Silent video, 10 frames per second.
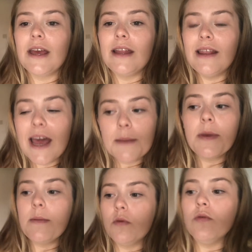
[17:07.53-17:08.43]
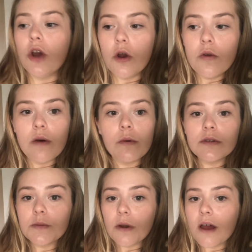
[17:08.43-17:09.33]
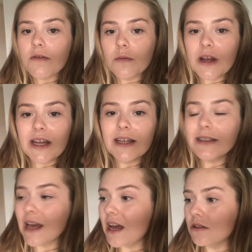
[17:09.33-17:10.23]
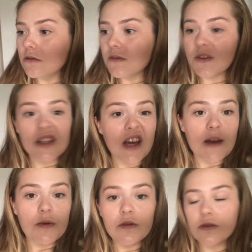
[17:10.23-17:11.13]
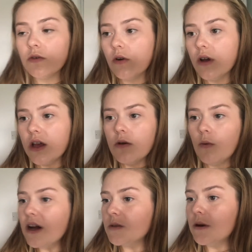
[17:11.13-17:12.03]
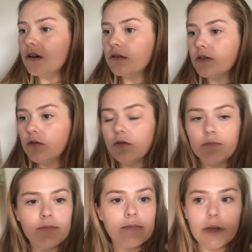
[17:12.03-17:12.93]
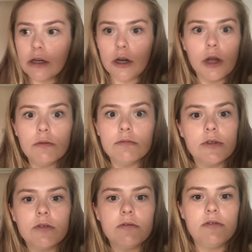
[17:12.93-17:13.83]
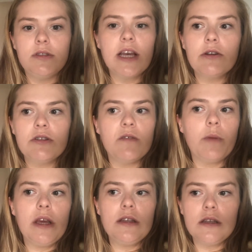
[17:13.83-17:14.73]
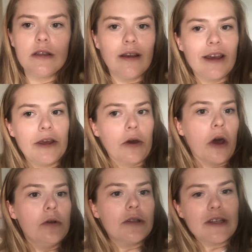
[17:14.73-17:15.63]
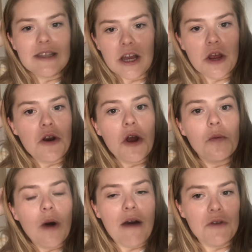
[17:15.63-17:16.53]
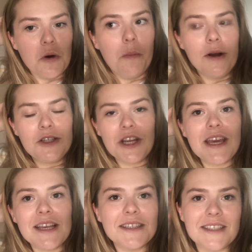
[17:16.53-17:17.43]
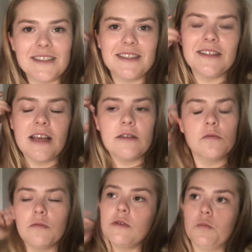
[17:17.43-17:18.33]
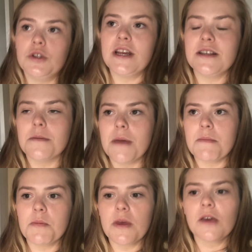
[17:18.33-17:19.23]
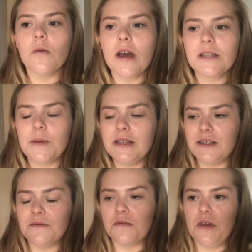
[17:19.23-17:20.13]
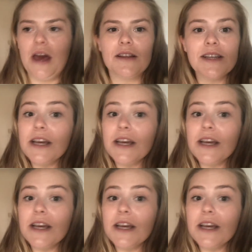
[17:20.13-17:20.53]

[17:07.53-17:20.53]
letting people know that we'll supply for weddings, candles for the tables, or wax melts, or I don't know, your decorative pieces like your coasters, I don't know, whatever your budget is, because that would end up maybe being quite expensive if you had